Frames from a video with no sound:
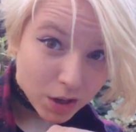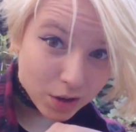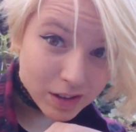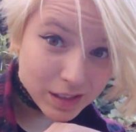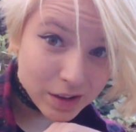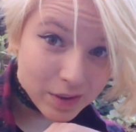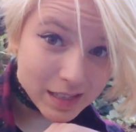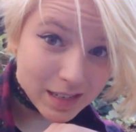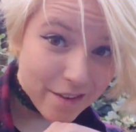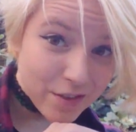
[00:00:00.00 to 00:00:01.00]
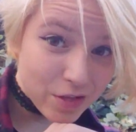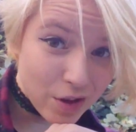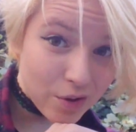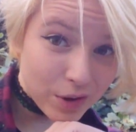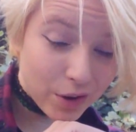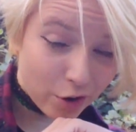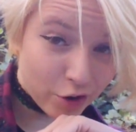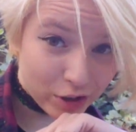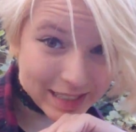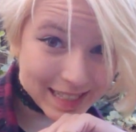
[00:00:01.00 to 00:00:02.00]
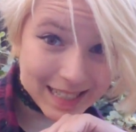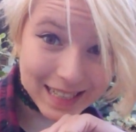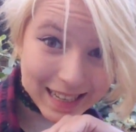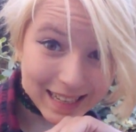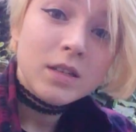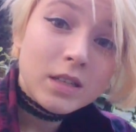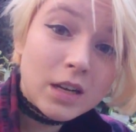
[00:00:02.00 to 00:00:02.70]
You can do it, even though you're autistic.